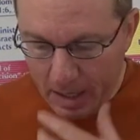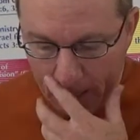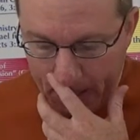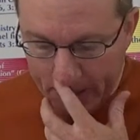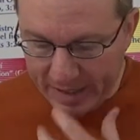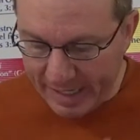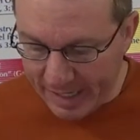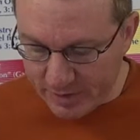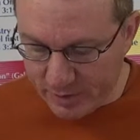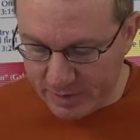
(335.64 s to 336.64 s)
Uh, the
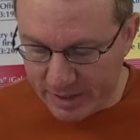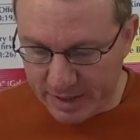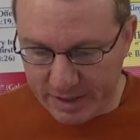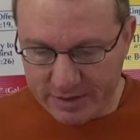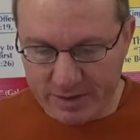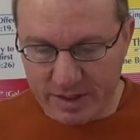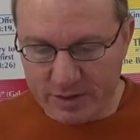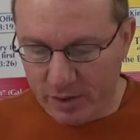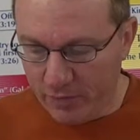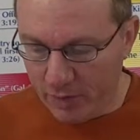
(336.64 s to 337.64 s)
answer to this
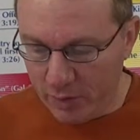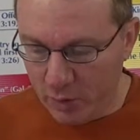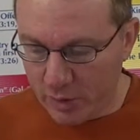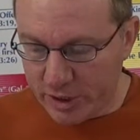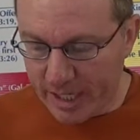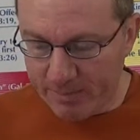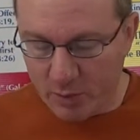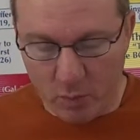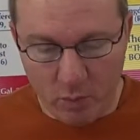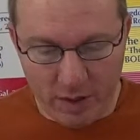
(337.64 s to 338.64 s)
is over in Luke
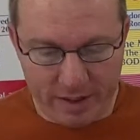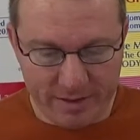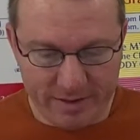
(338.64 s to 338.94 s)
chapter 1.